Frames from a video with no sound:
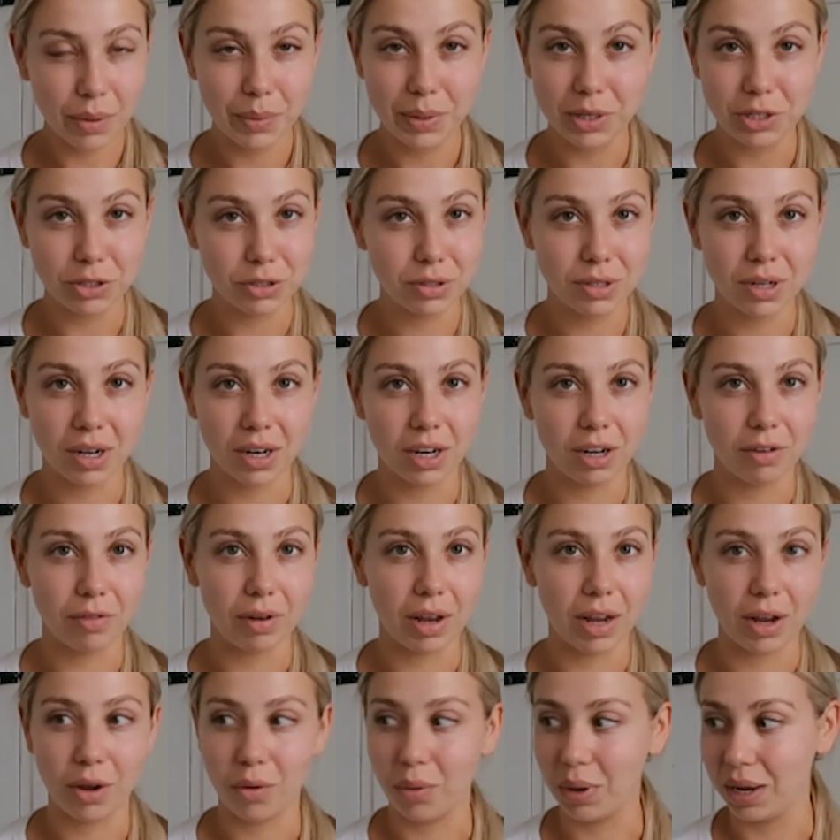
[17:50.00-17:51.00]
we just kind
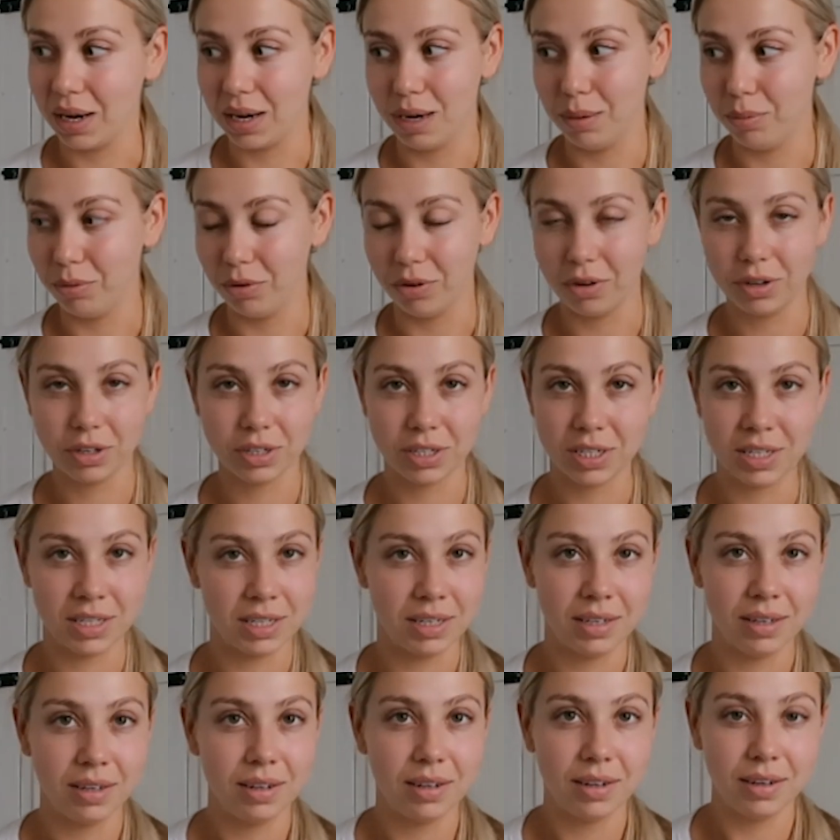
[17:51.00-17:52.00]
of like quickly
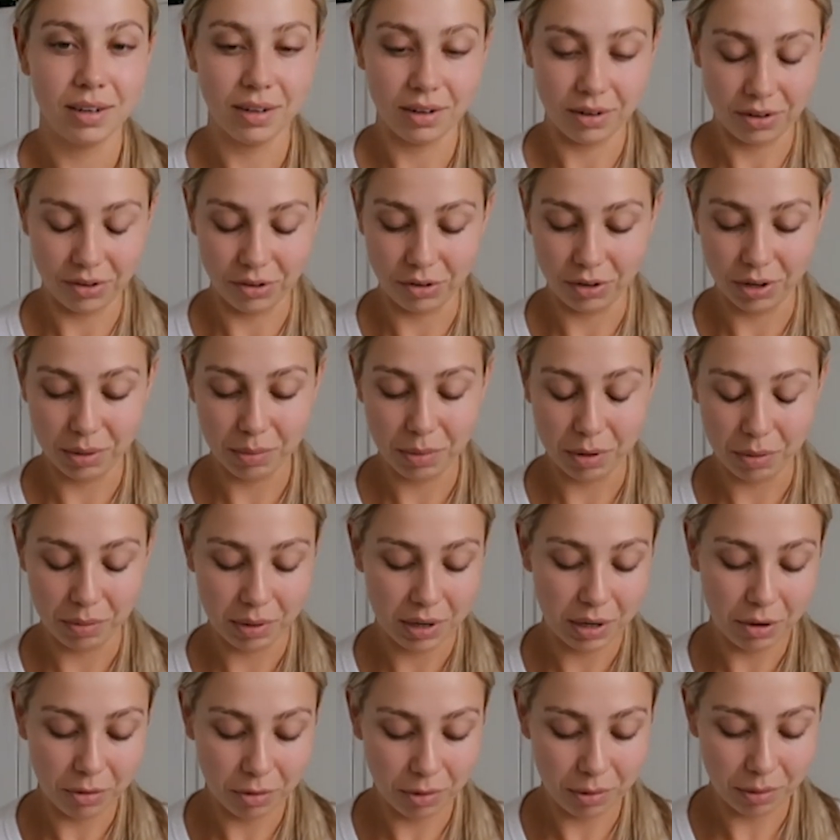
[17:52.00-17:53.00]
booked our honeymoon.
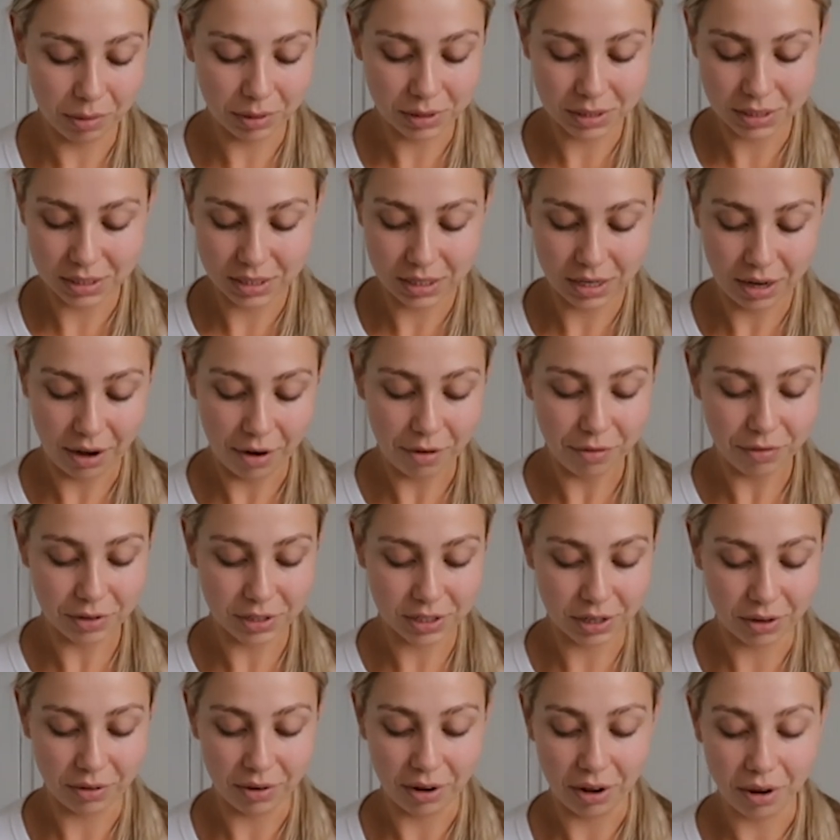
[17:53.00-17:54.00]
We knew we wanted to go
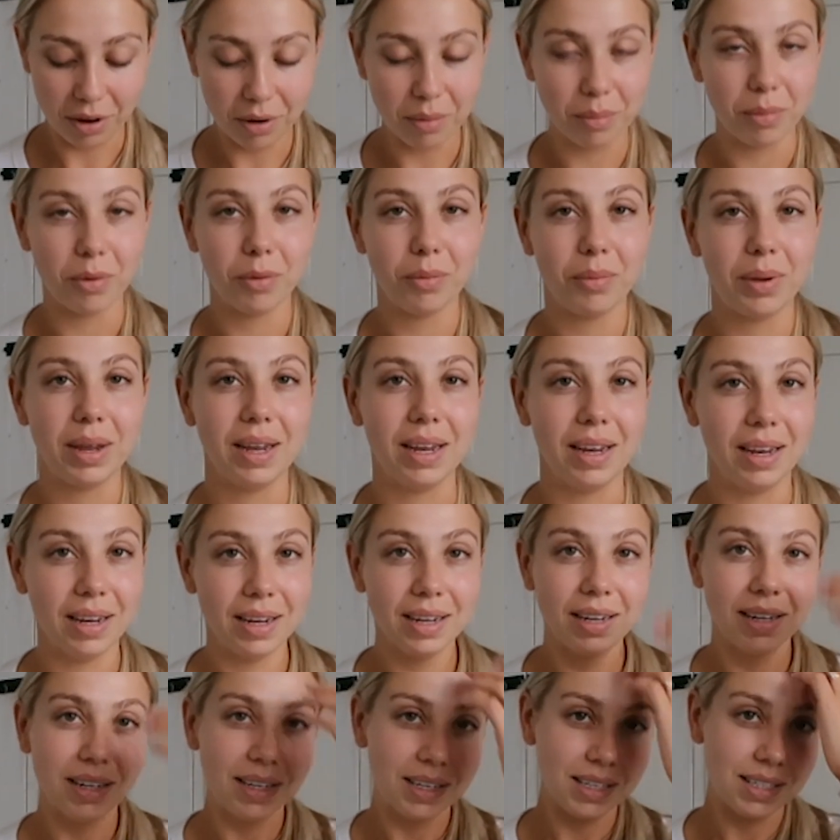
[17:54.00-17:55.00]
for so long, but
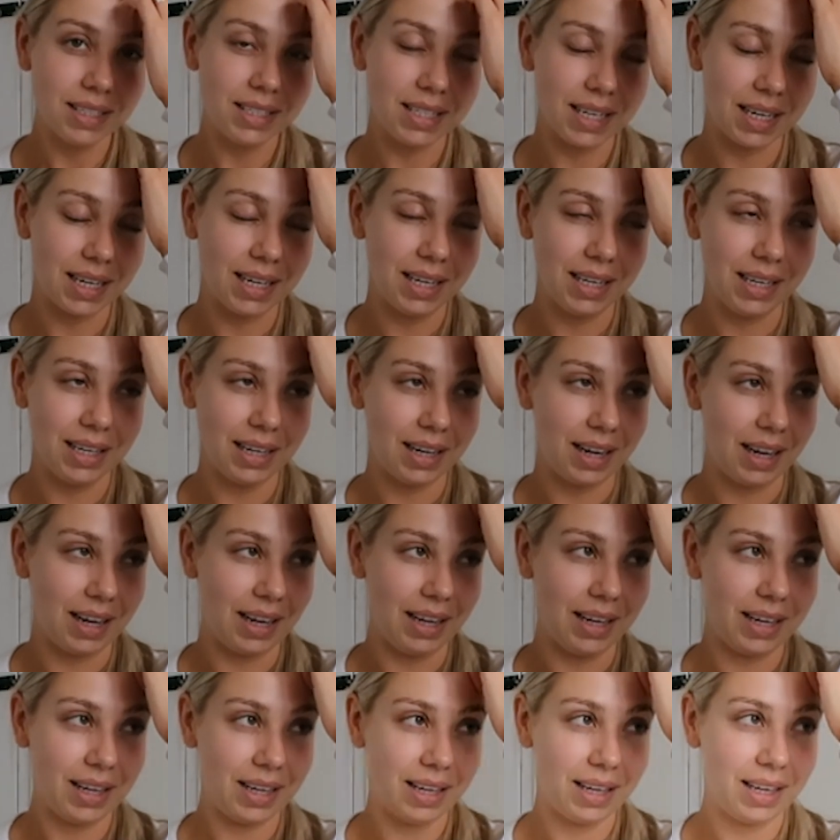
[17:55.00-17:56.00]
we didn't
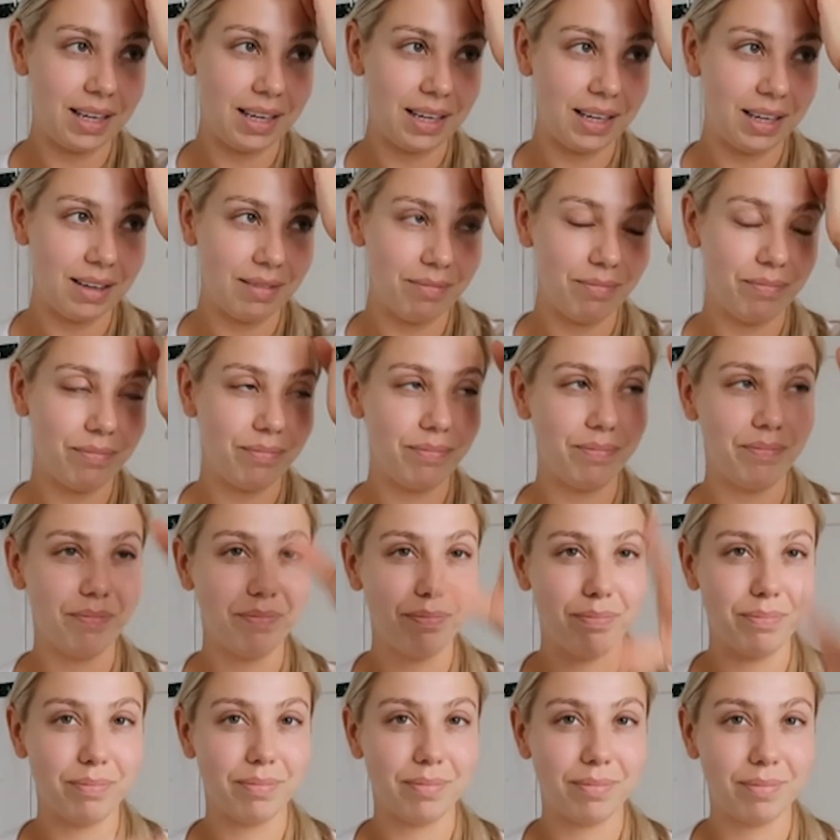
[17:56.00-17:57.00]
like,
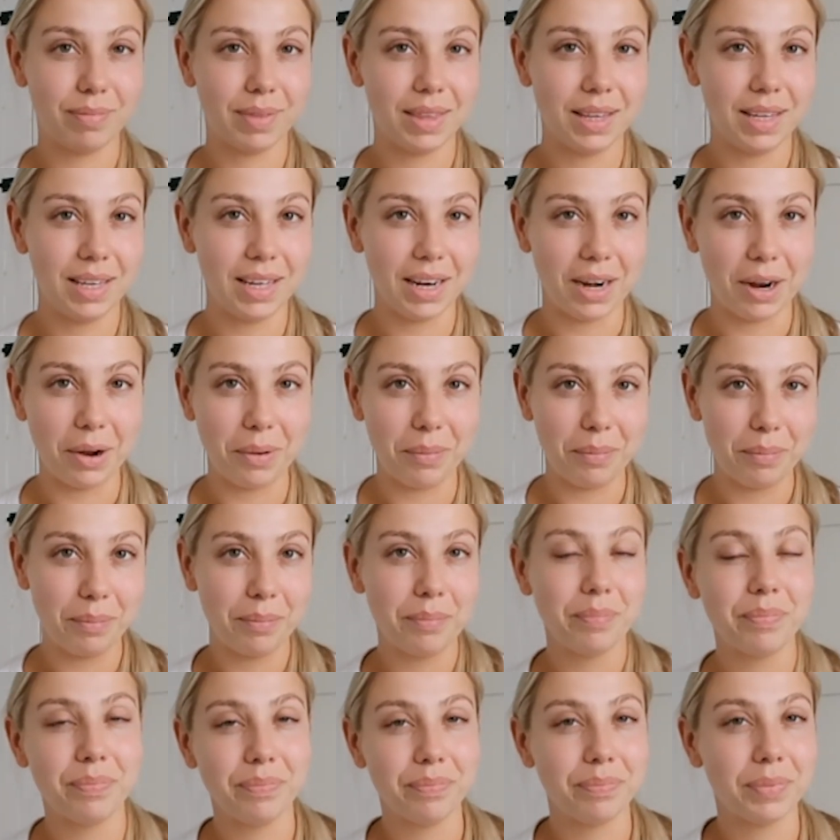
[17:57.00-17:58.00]
you know,
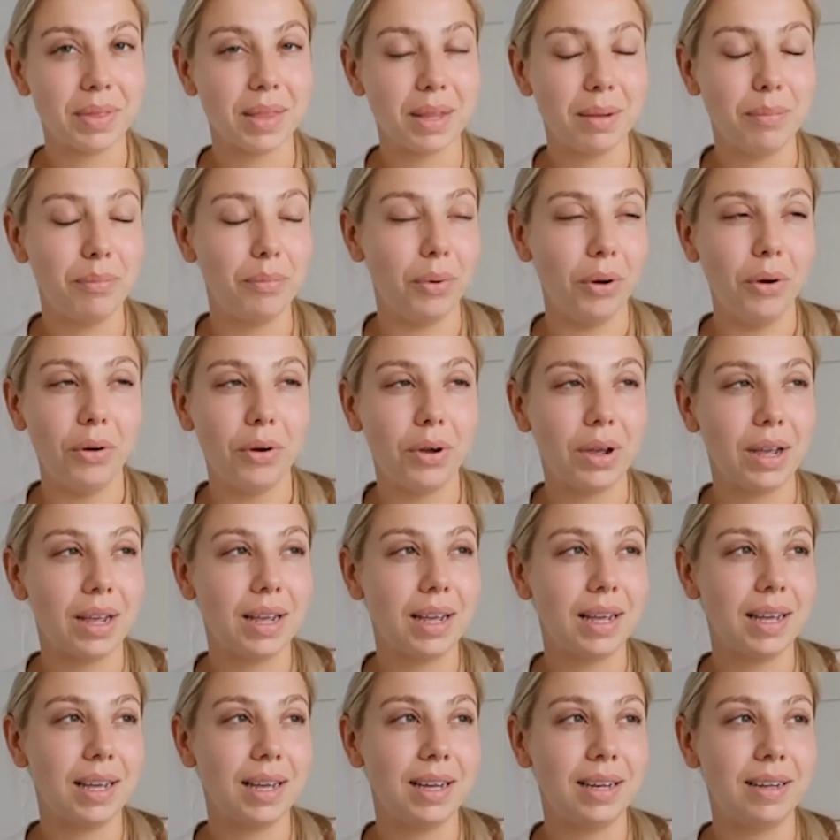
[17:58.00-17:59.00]

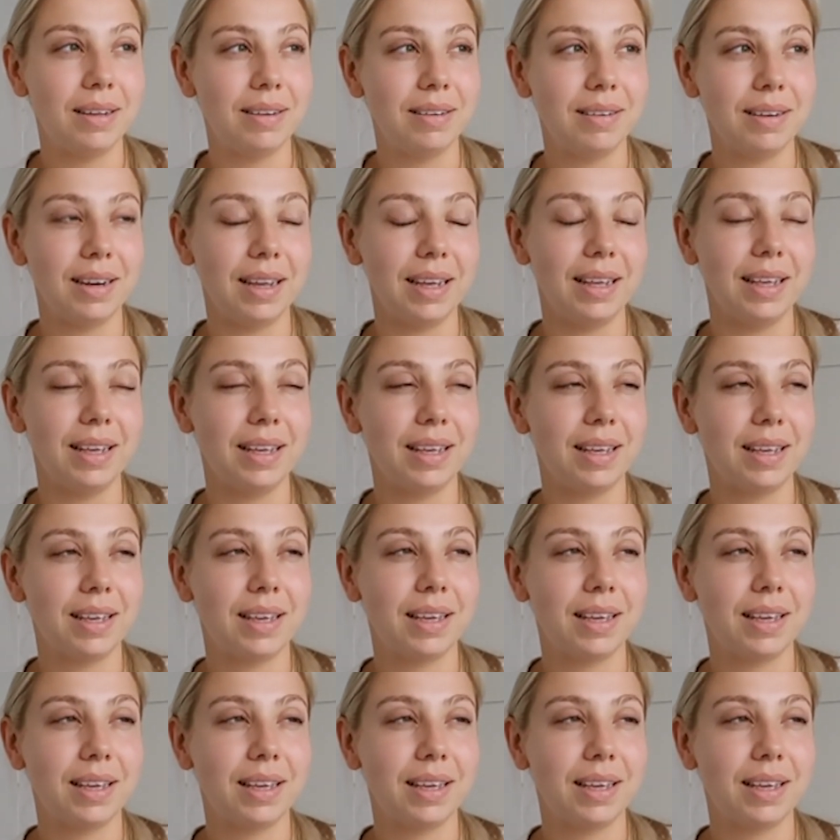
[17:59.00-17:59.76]
book like